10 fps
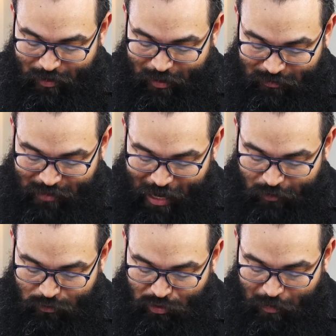his
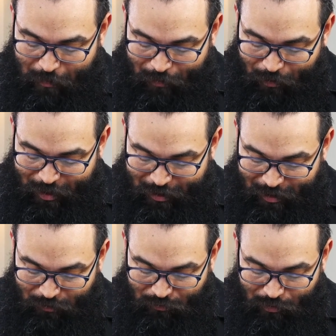house to be broken
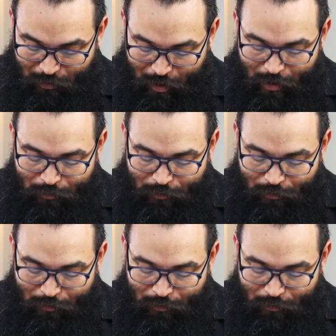into.